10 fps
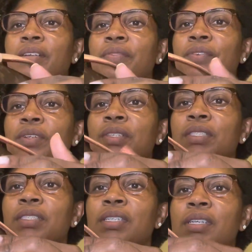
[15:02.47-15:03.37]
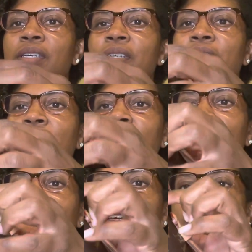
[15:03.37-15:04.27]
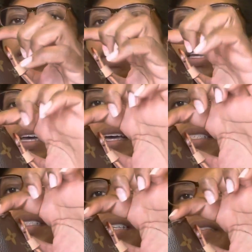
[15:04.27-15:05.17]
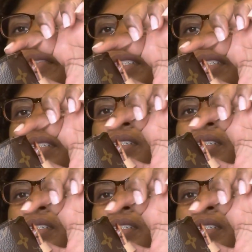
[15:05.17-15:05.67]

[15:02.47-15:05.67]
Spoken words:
If you can see, it has lifted.